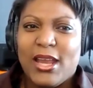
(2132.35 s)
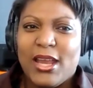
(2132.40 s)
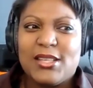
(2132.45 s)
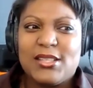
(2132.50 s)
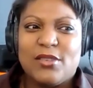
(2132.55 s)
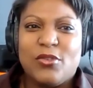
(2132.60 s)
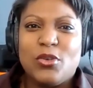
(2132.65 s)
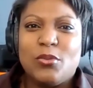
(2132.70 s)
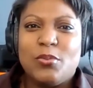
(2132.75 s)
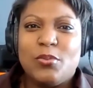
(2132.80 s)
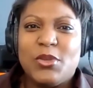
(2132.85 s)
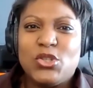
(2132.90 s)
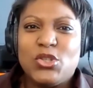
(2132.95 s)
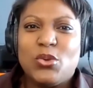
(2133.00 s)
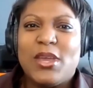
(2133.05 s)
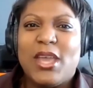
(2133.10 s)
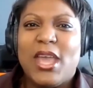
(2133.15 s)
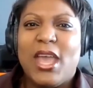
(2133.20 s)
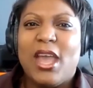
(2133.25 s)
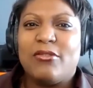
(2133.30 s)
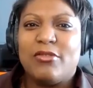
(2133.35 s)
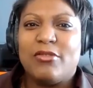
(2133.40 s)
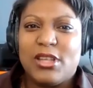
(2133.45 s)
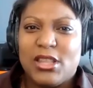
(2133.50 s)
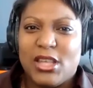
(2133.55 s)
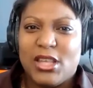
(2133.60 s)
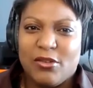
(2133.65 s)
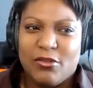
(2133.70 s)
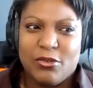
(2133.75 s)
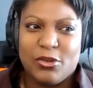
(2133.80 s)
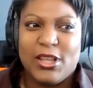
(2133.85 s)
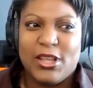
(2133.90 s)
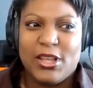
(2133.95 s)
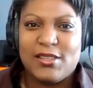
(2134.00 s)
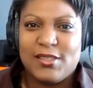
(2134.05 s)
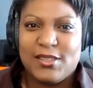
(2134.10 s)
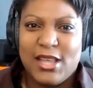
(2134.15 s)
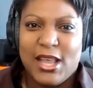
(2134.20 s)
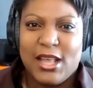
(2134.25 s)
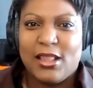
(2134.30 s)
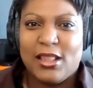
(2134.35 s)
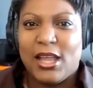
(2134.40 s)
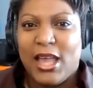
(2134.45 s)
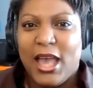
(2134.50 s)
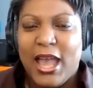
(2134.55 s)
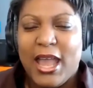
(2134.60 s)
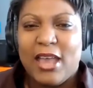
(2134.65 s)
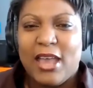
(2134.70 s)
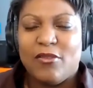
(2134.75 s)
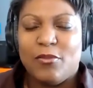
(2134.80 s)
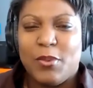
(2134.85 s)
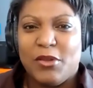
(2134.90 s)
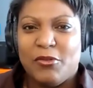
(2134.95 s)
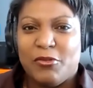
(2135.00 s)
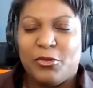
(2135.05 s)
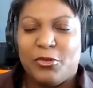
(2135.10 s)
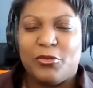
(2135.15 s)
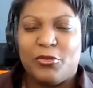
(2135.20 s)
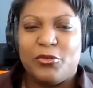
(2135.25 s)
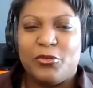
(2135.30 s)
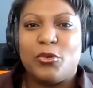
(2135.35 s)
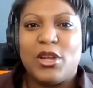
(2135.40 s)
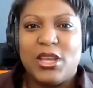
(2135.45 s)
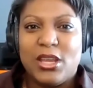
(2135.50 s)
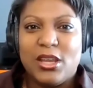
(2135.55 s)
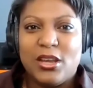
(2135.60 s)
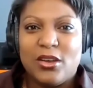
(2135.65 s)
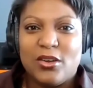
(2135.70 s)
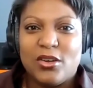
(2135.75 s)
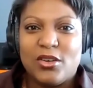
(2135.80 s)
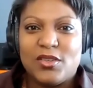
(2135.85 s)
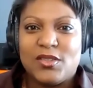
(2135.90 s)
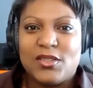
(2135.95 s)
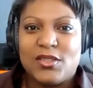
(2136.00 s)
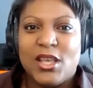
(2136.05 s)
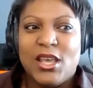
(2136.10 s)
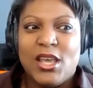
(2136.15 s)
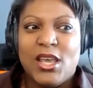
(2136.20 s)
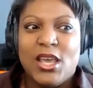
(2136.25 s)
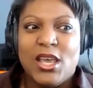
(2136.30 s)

Because if you've been doing everything for, let's say, like I have been for 4 years,